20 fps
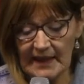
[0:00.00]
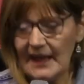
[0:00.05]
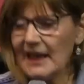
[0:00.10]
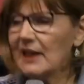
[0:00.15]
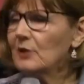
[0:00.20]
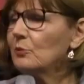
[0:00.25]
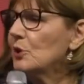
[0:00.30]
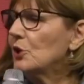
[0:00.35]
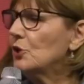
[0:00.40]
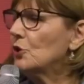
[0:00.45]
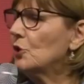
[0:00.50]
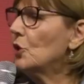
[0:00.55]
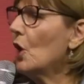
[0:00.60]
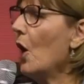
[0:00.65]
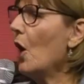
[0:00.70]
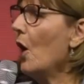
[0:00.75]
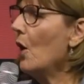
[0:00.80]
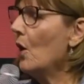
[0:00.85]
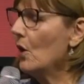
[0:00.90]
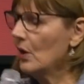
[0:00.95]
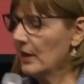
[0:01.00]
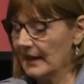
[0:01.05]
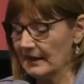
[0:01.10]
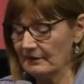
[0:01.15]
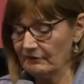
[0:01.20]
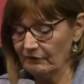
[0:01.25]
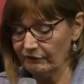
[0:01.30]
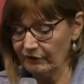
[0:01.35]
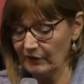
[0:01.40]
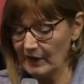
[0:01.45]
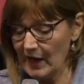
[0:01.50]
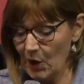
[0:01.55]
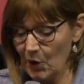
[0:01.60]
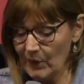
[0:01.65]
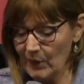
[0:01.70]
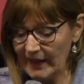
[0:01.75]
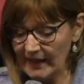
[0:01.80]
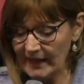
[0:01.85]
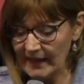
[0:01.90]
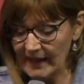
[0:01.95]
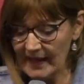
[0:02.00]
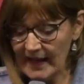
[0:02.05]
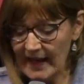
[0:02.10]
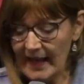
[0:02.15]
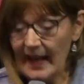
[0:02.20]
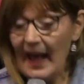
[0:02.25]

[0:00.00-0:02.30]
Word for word: It was long and flowing,